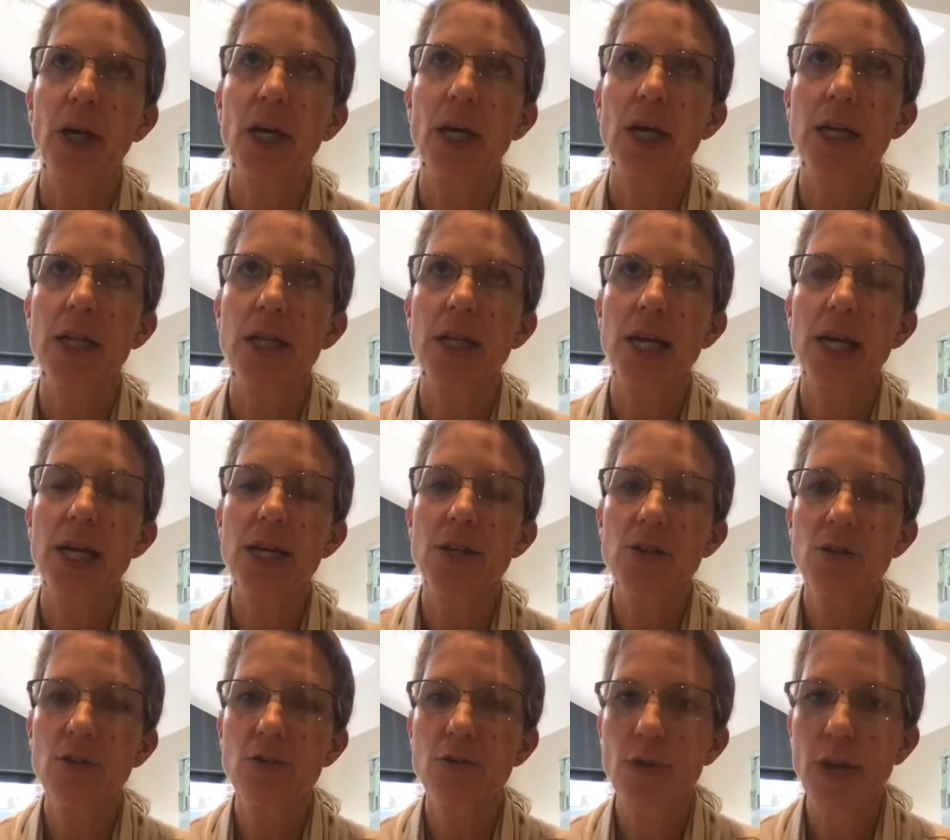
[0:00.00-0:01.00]
there
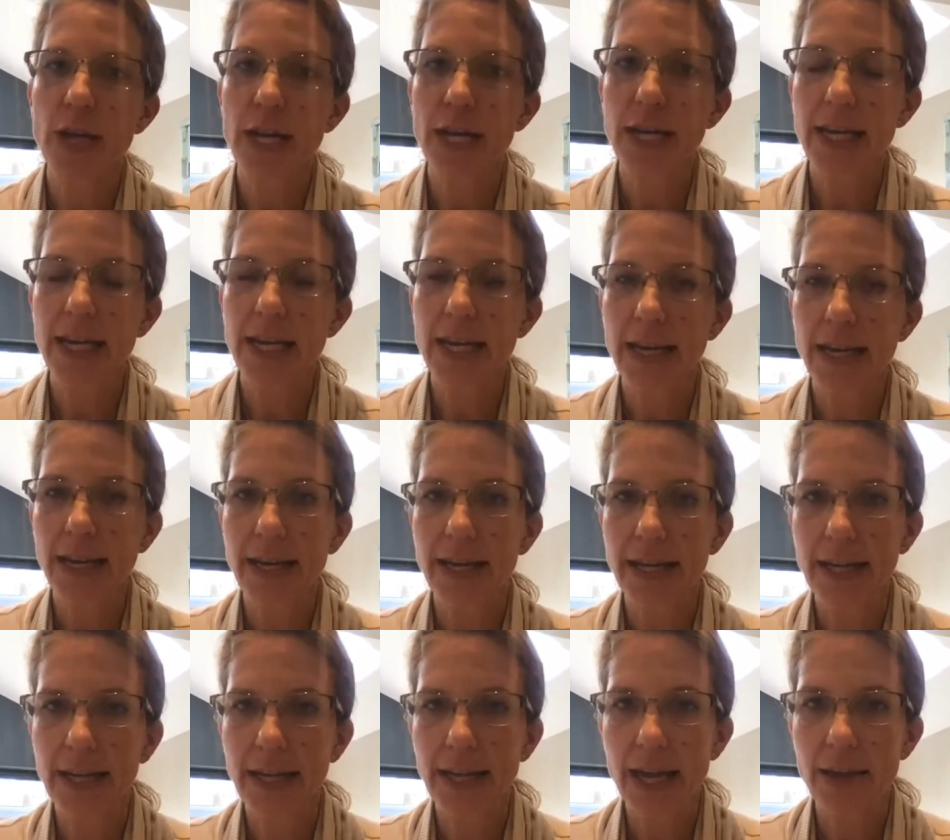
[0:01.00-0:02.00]
isn't really
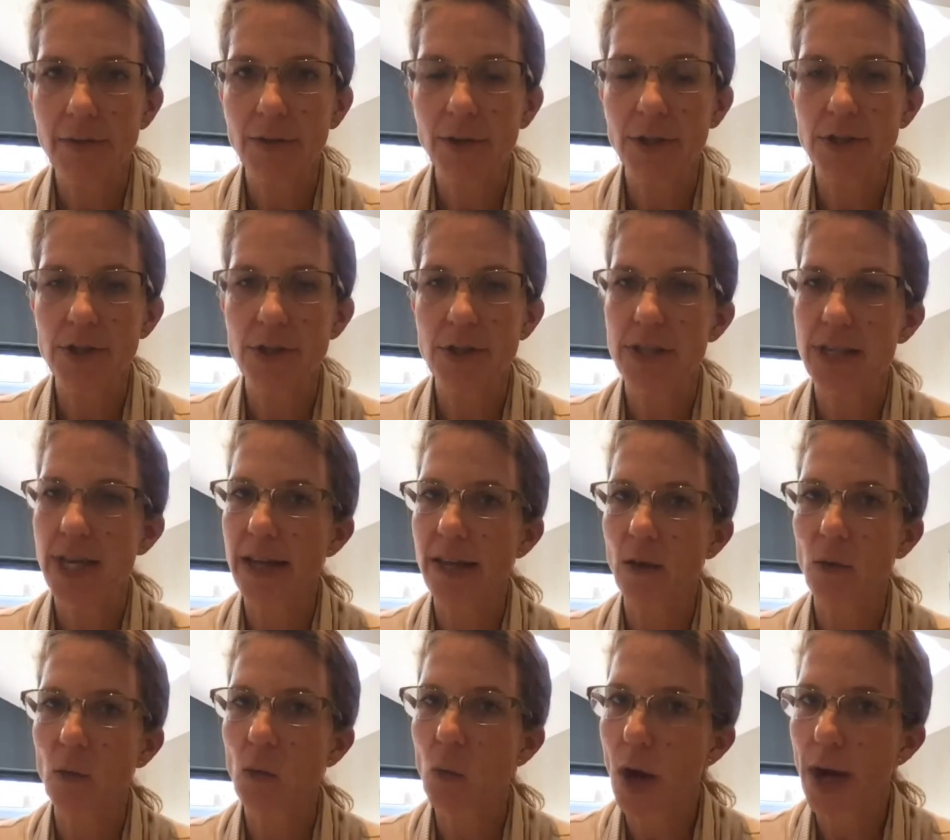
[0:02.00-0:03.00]
any evidence to say that
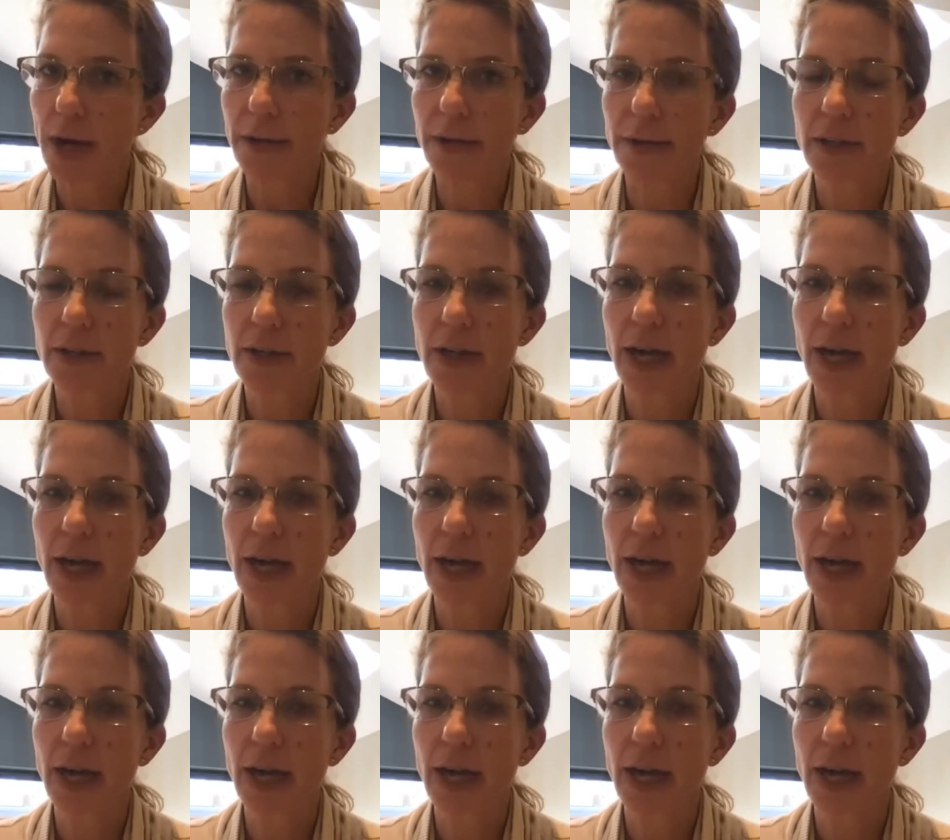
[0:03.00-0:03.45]
one